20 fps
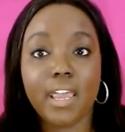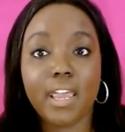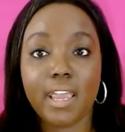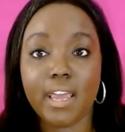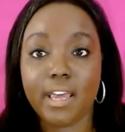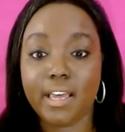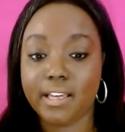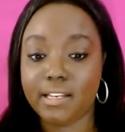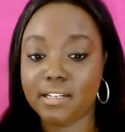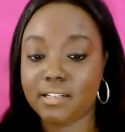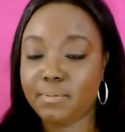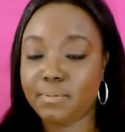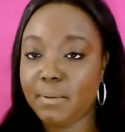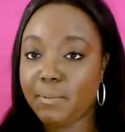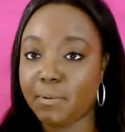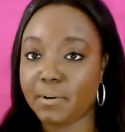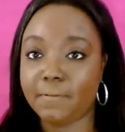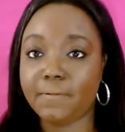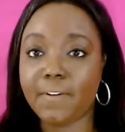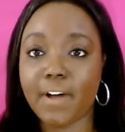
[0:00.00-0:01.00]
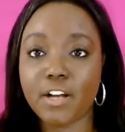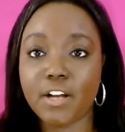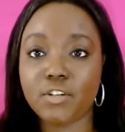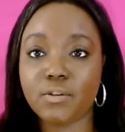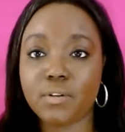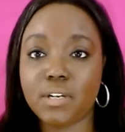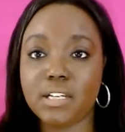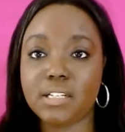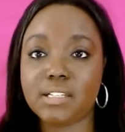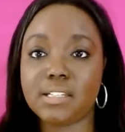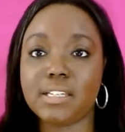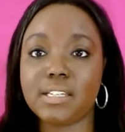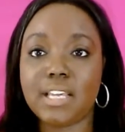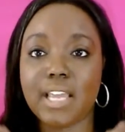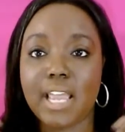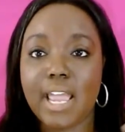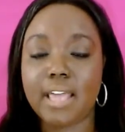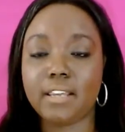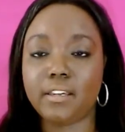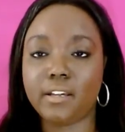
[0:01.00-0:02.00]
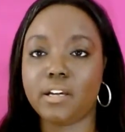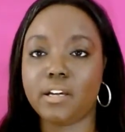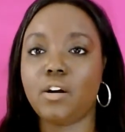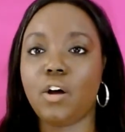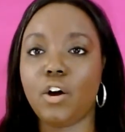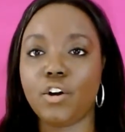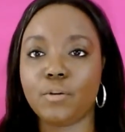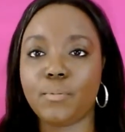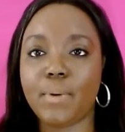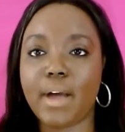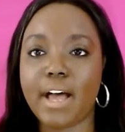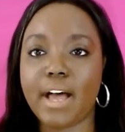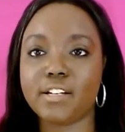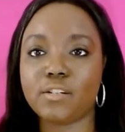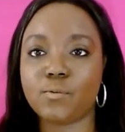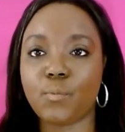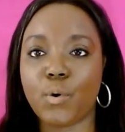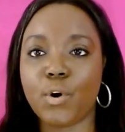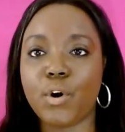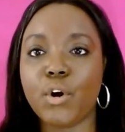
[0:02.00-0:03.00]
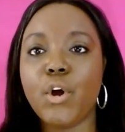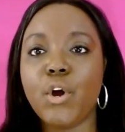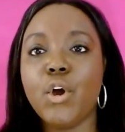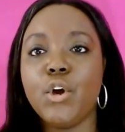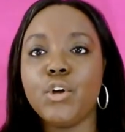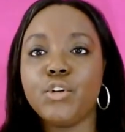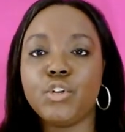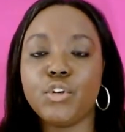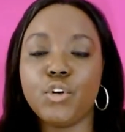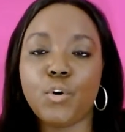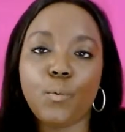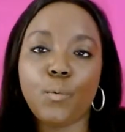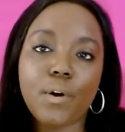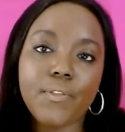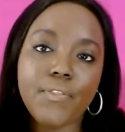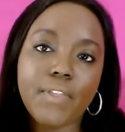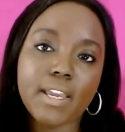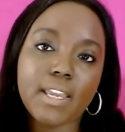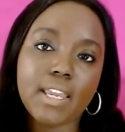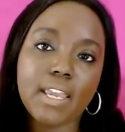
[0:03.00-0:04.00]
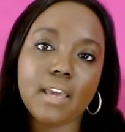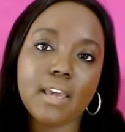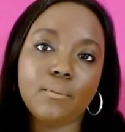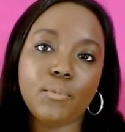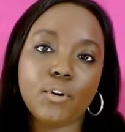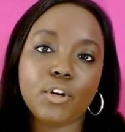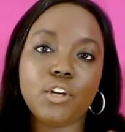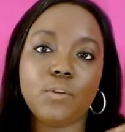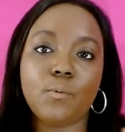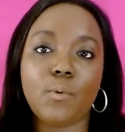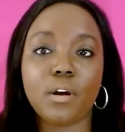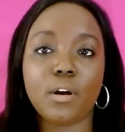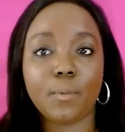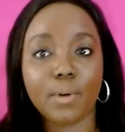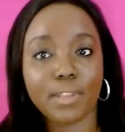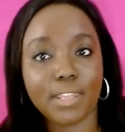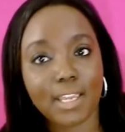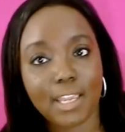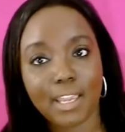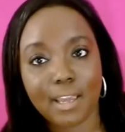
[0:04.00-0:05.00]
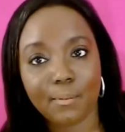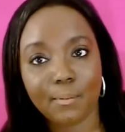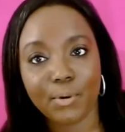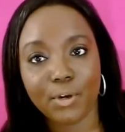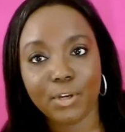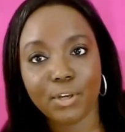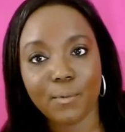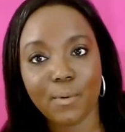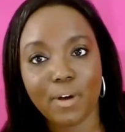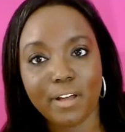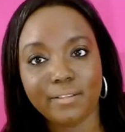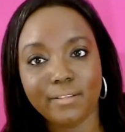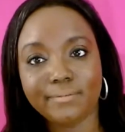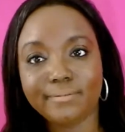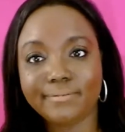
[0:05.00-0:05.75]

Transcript: and people can find you easily and look at all your past work to know what they can book you on and what they can't book you on.